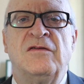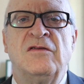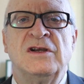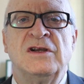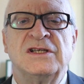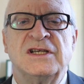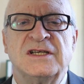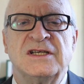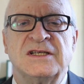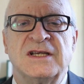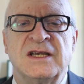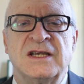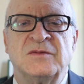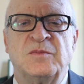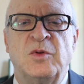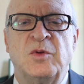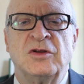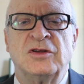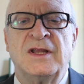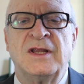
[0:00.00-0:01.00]
as if
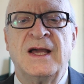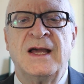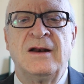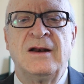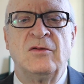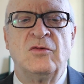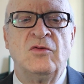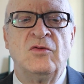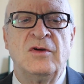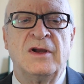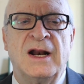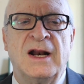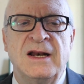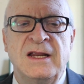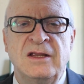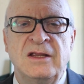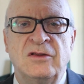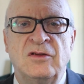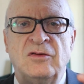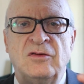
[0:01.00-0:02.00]
you were going to
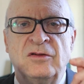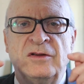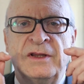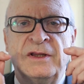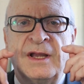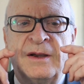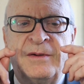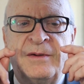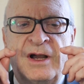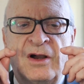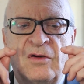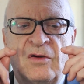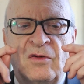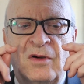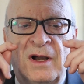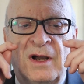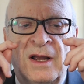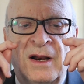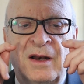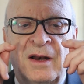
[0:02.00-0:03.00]
pop a pimple from
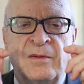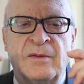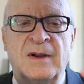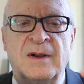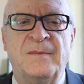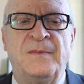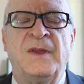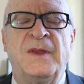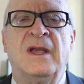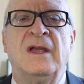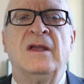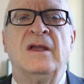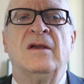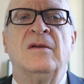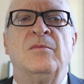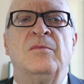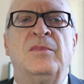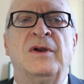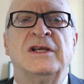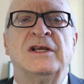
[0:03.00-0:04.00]
bottom to top,
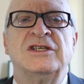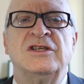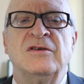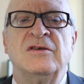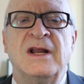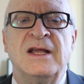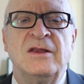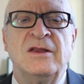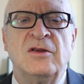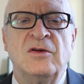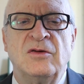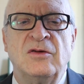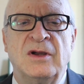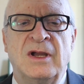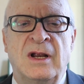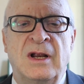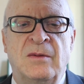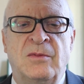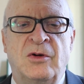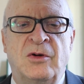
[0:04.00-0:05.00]
pressing the
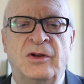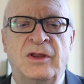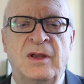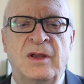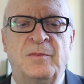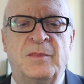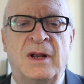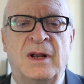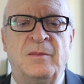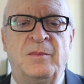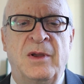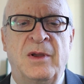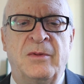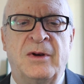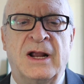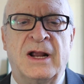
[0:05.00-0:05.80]
eyelid edge.